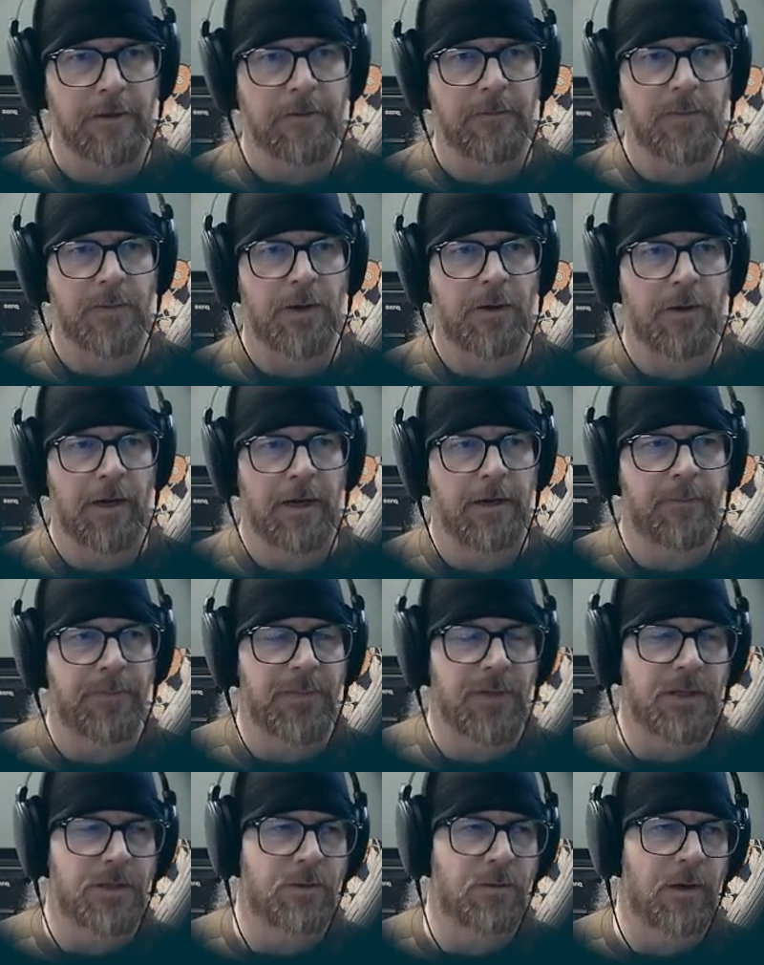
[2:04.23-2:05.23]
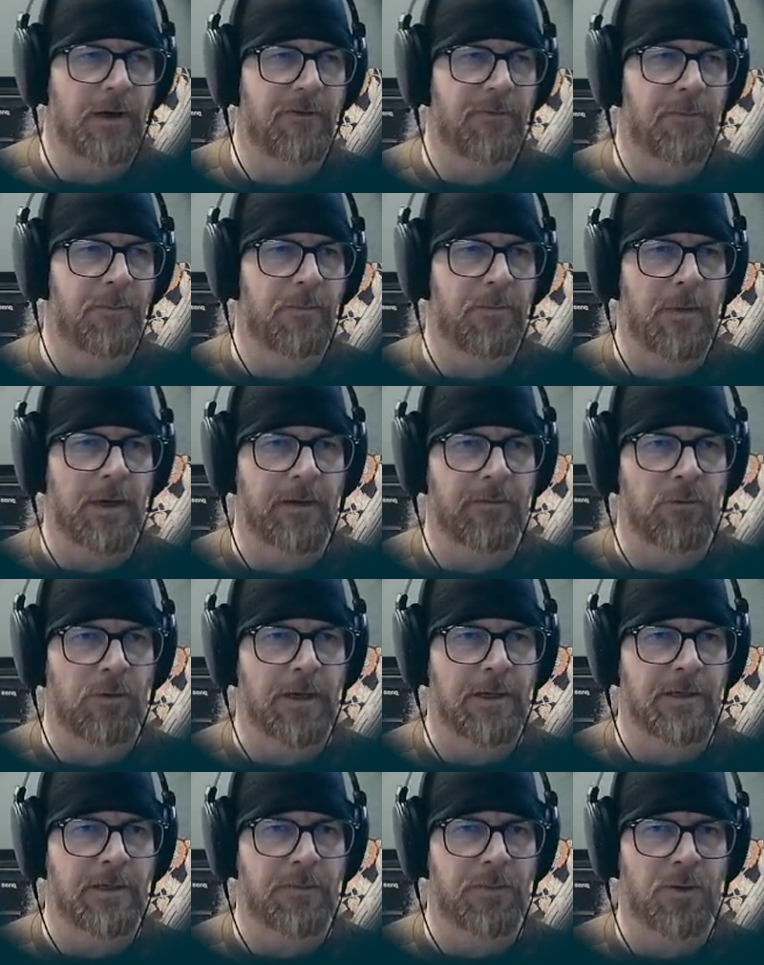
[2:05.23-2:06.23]
Okay, so I've
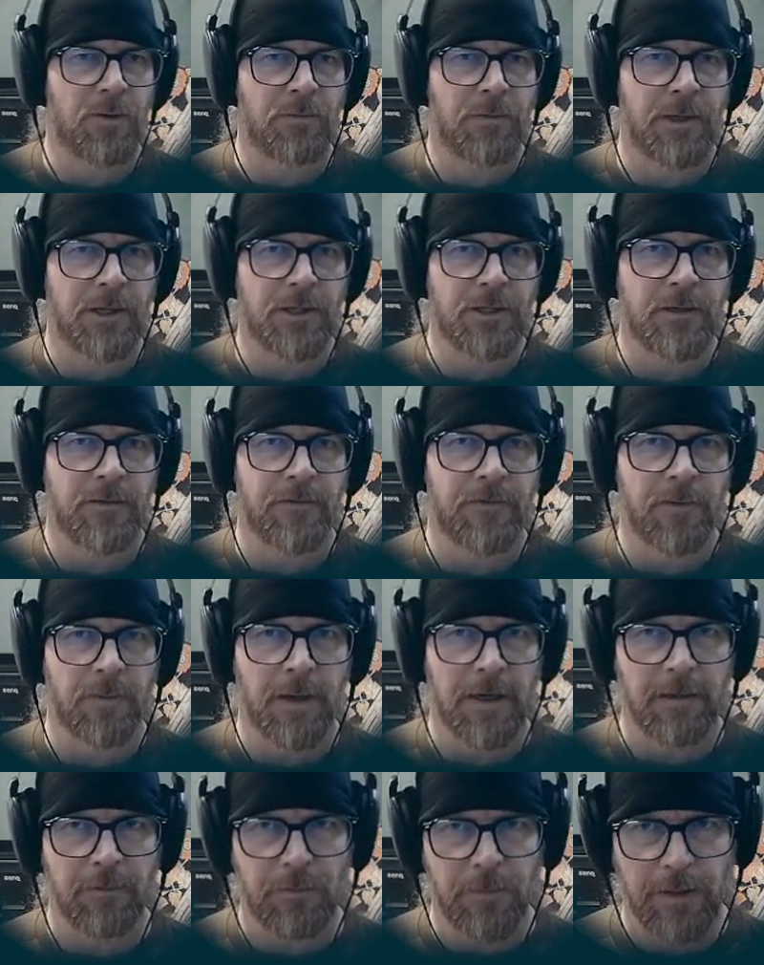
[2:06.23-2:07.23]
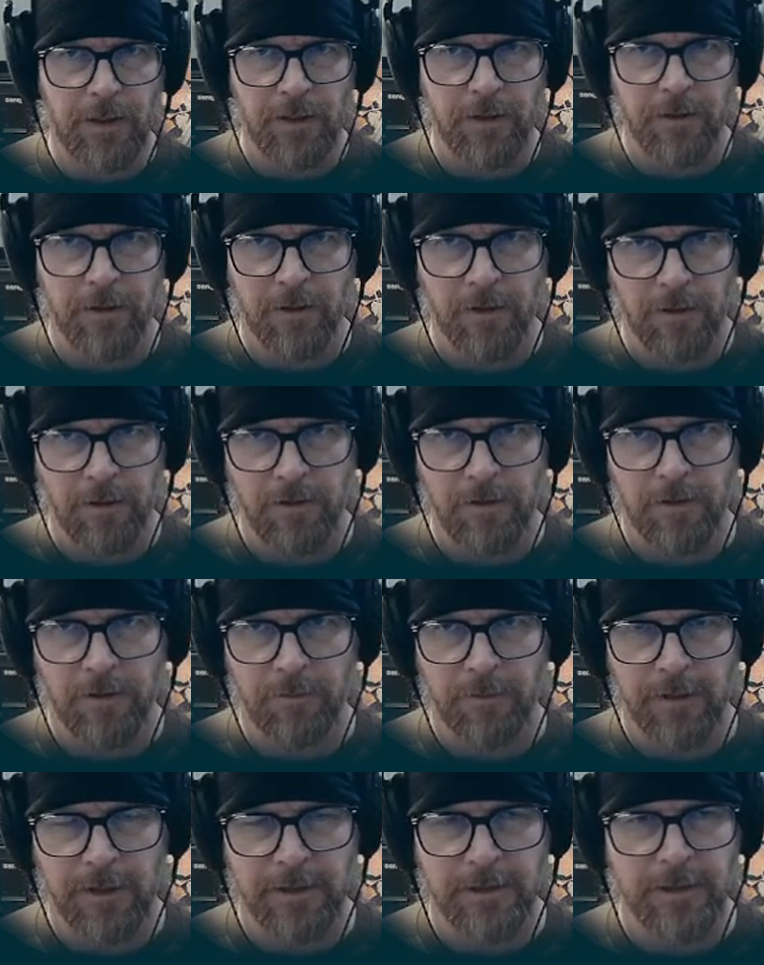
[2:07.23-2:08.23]
granted permission for my peer on
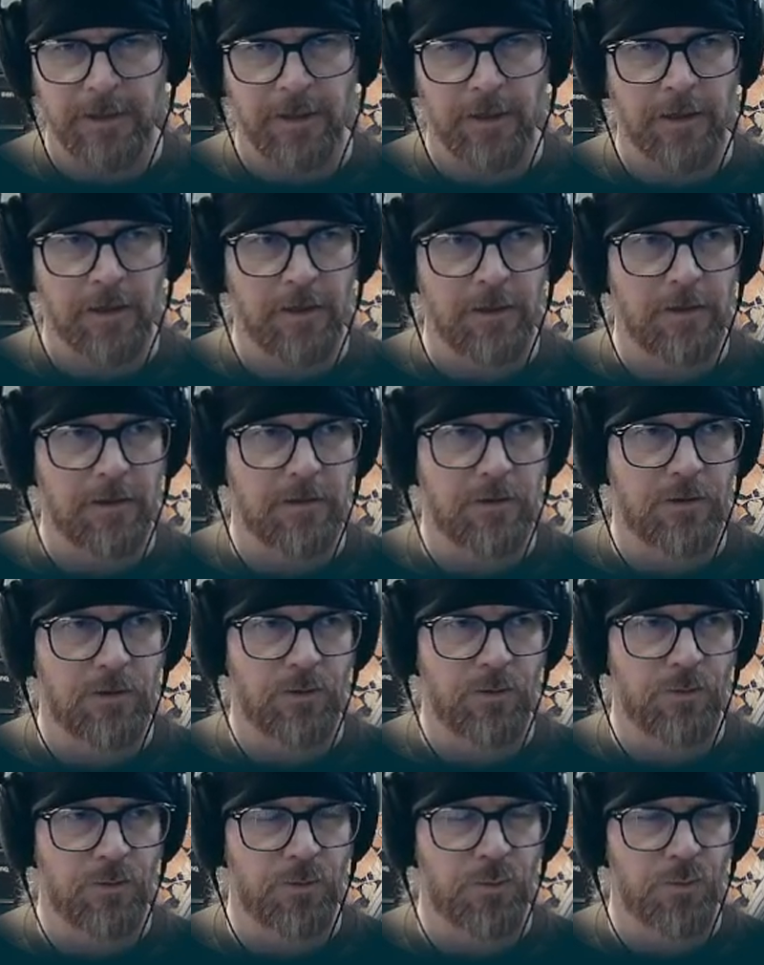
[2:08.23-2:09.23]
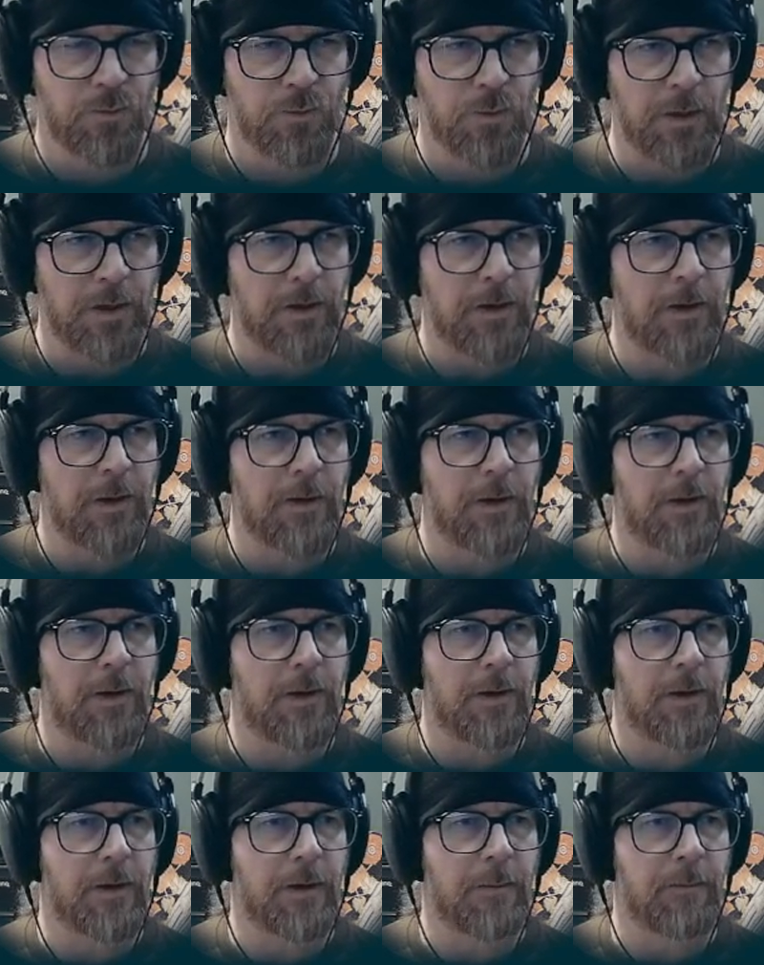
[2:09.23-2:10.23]
Amazia to
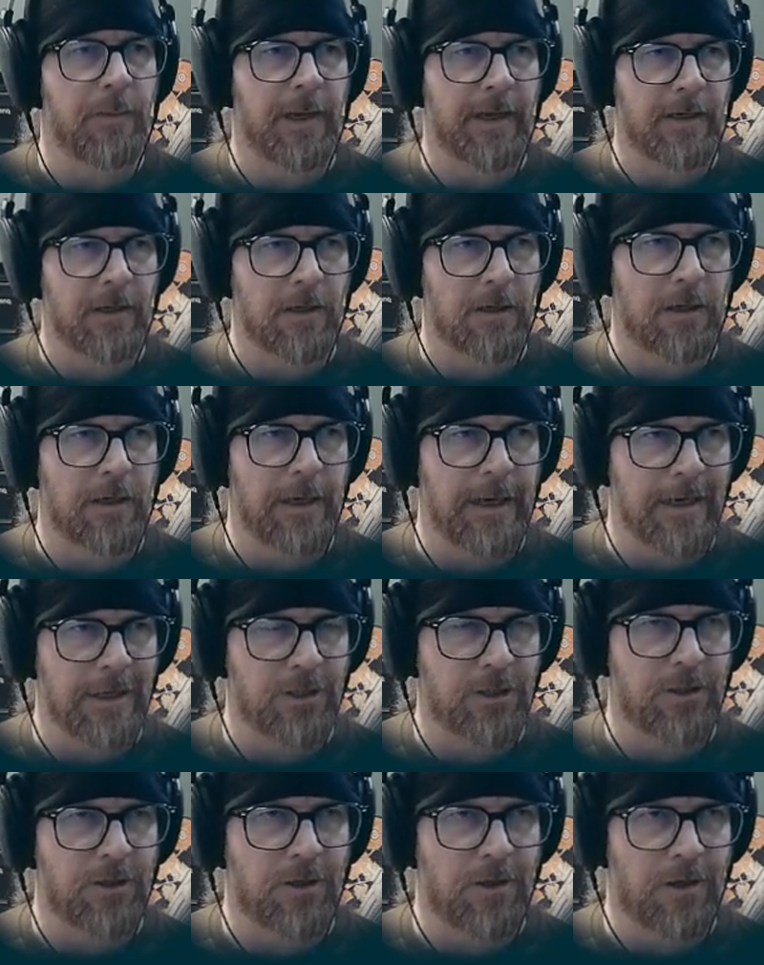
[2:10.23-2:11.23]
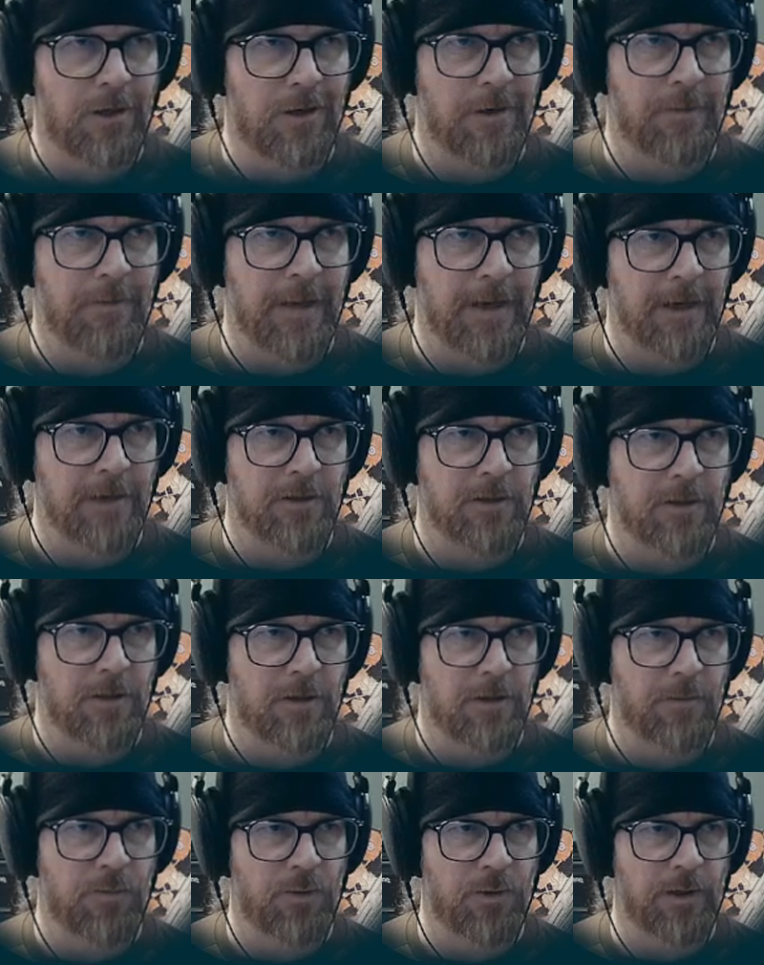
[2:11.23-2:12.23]
make a connection on Mantle
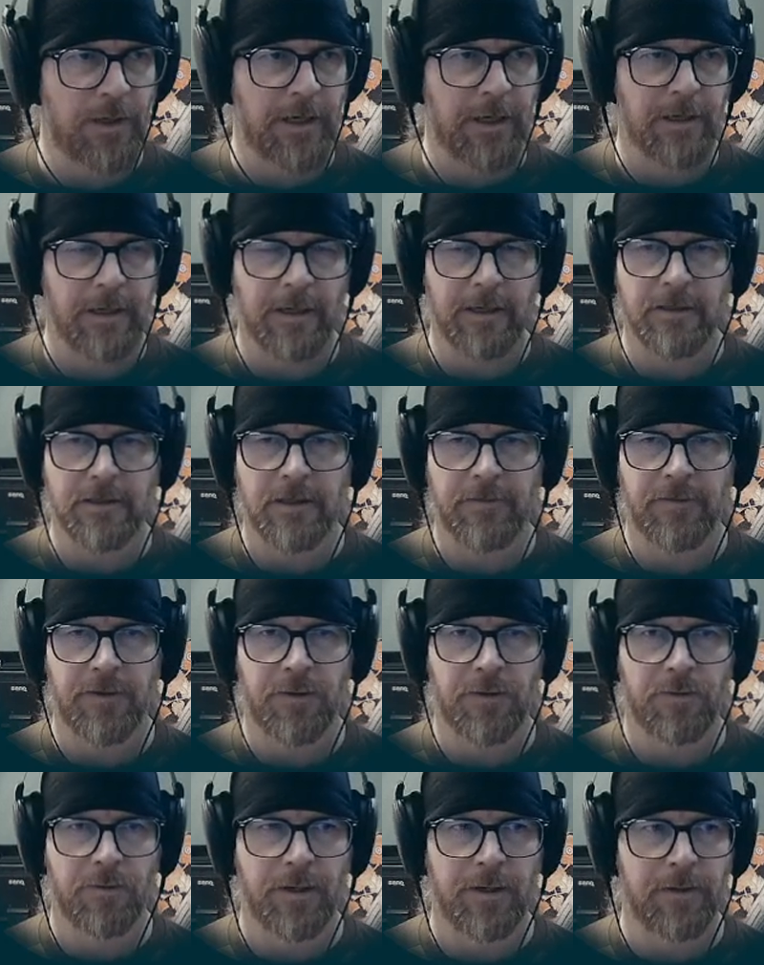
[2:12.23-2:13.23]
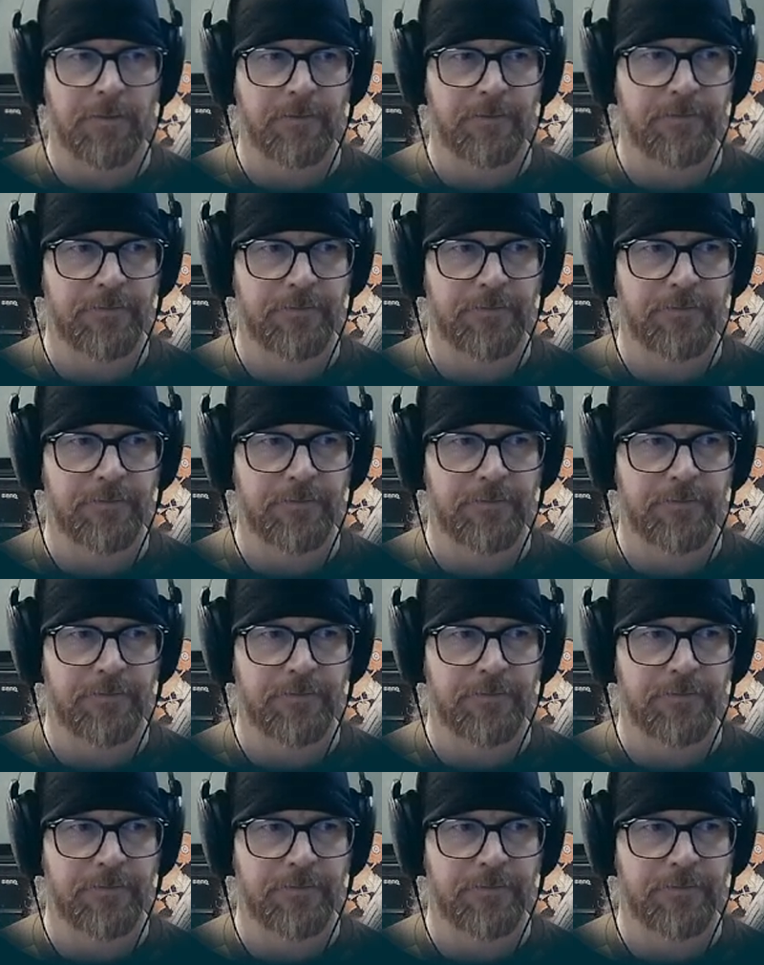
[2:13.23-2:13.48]
on port 8873.